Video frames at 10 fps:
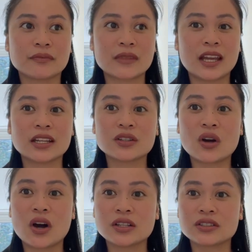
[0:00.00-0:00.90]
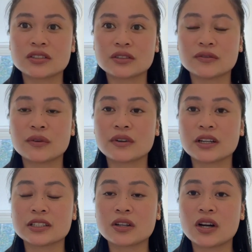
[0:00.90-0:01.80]
it
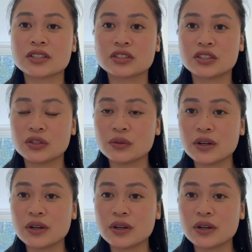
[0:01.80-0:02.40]
costs you